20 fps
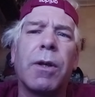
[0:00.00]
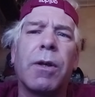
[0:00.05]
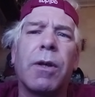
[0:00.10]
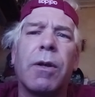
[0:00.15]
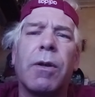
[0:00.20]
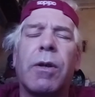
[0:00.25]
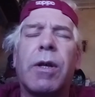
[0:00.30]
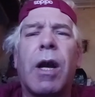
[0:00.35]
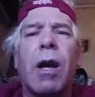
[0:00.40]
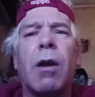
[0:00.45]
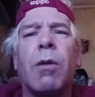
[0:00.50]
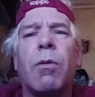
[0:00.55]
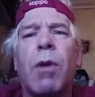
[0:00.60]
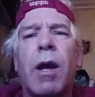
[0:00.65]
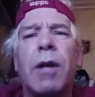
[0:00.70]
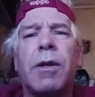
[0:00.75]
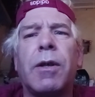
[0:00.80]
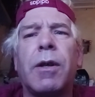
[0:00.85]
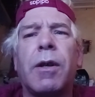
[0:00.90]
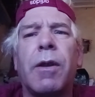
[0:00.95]
and
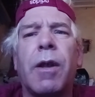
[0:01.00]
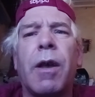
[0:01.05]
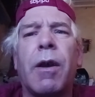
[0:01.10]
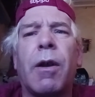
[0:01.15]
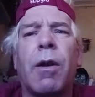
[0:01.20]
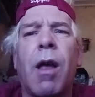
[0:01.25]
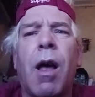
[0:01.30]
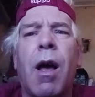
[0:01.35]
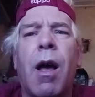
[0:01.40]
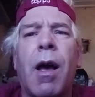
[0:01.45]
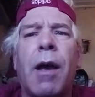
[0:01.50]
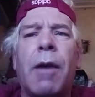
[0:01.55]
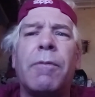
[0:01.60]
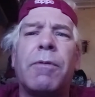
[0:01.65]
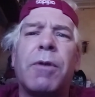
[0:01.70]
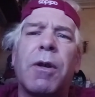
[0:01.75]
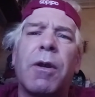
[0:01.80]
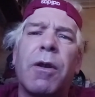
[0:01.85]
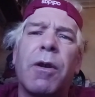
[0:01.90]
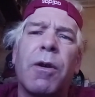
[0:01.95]
terrorizing their
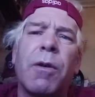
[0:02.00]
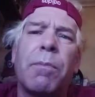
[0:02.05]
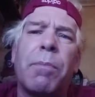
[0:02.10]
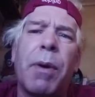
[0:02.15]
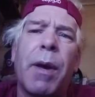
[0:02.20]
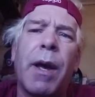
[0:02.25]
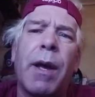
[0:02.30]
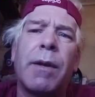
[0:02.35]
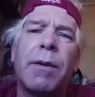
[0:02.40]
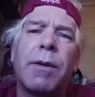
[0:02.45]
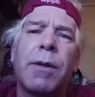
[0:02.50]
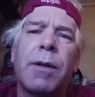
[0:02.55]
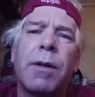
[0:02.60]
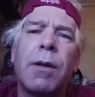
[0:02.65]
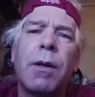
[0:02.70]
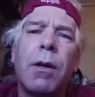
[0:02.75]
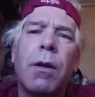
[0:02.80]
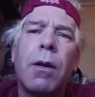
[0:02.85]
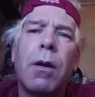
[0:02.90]
lives and their pets